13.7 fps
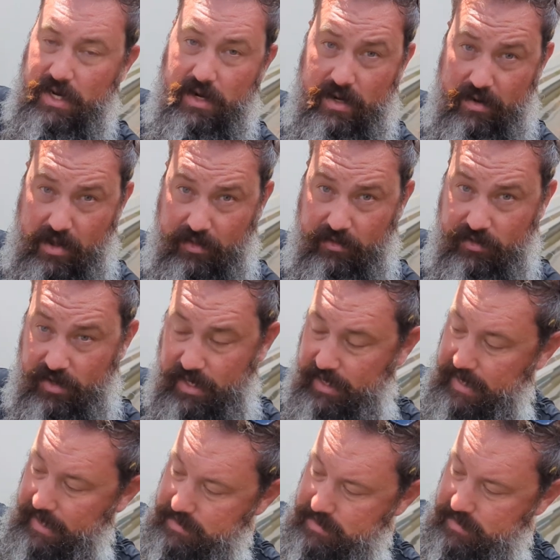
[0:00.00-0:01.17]
here in another 30
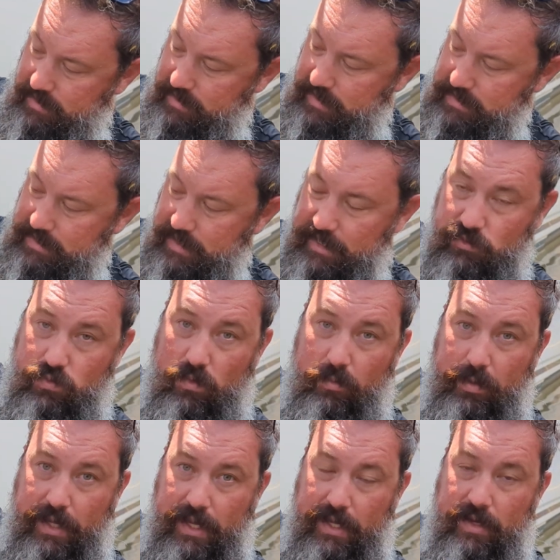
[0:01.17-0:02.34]
days, these things will
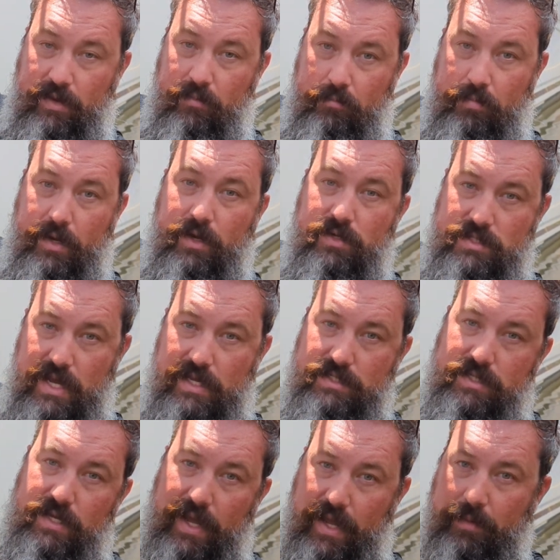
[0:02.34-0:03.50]
be bigger size
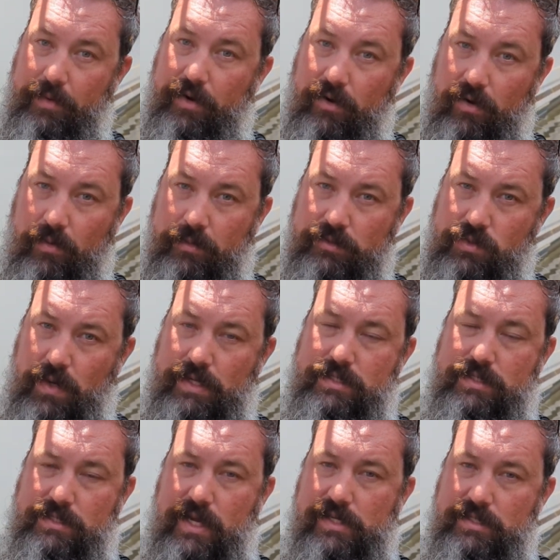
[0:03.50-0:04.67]
in diameter, almost twice
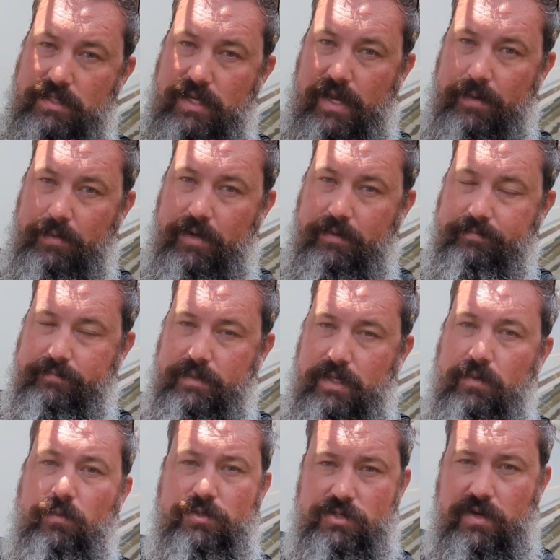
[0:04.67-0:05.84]
the size in diameter,
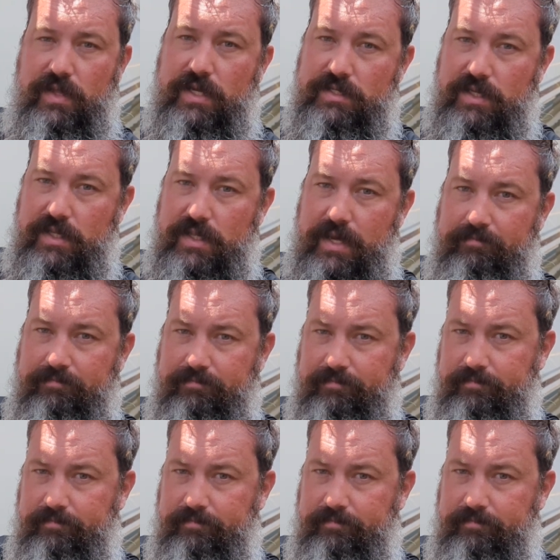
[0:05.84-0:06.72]
and we'll show that to you then.